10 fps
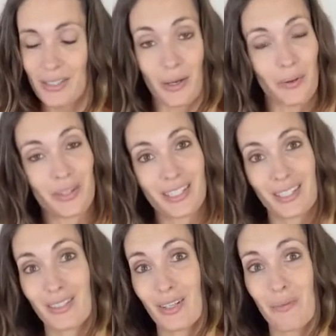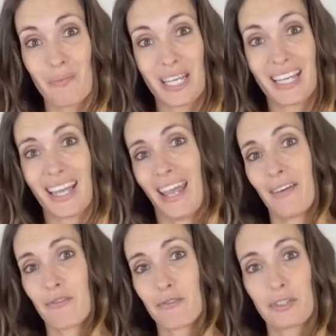So this is going to be
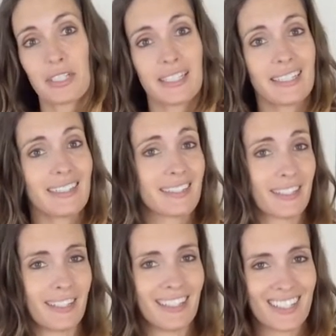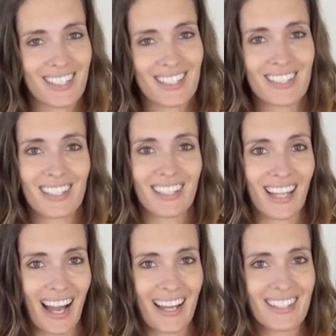a really delicious
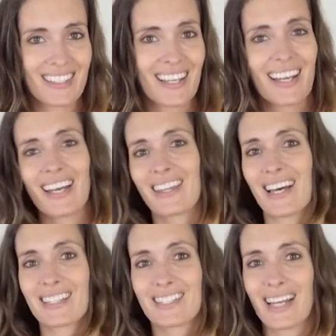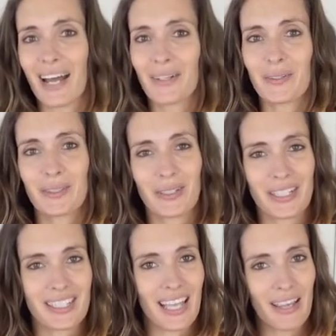class that's not only going
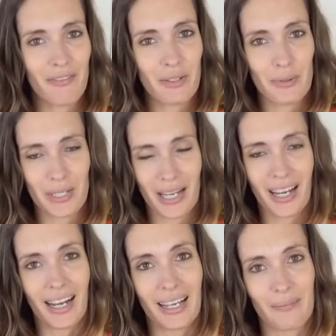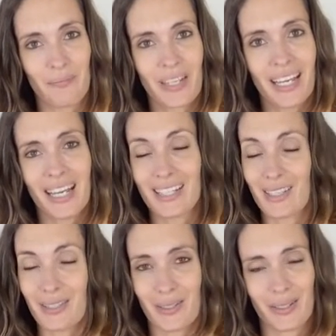to save you time, it's
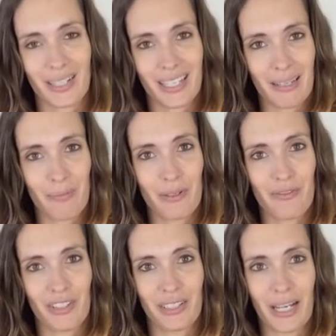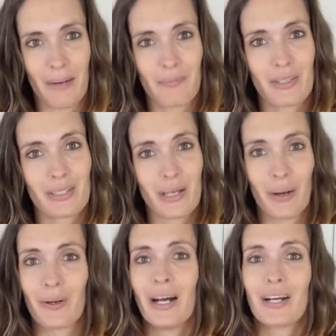also going to keep you filled up.
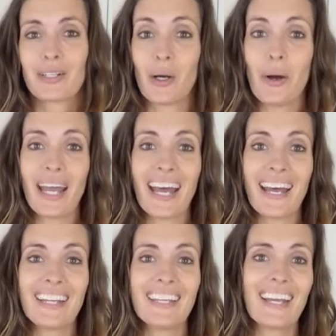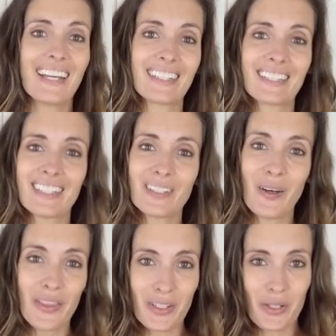So go ahead and click
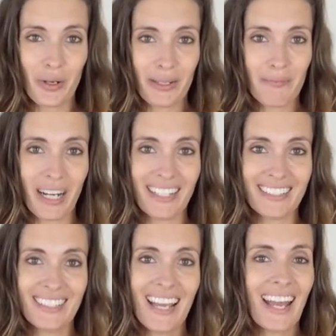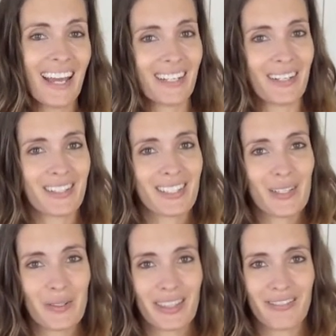on the join button and I'll see
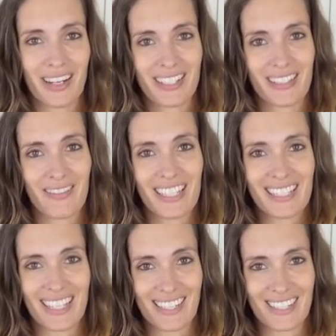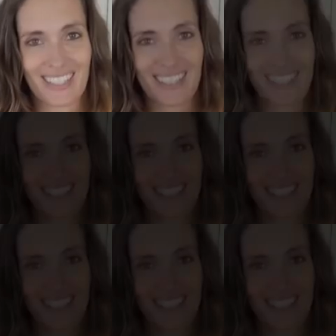you in the rest of these sessions.